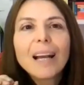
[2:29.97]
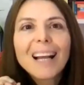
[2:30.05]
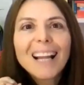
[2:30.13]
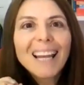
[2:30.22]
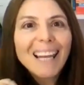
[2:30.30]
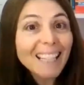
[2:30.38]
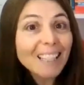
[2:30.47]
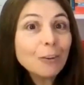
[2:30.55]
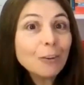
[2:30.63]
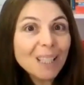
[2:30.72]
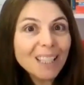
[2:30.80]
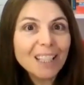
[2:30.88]
Let
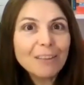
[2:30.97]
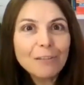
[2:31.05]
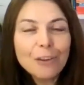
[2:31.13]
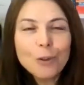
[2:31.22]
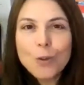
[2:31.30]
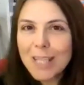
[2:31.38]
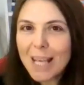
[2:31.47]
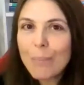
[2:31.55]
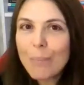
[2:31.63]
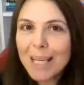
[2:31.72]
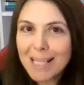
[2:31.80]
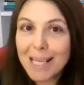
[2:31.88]
me give you
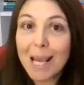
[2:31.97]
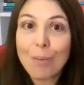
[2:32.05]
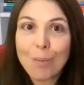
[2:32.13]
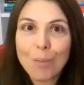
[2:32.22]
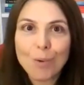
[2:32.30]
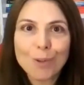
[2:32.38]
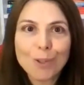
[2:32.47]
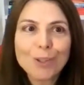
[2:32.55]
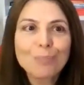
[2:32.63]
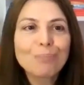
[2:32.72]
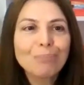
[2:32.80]
some examples.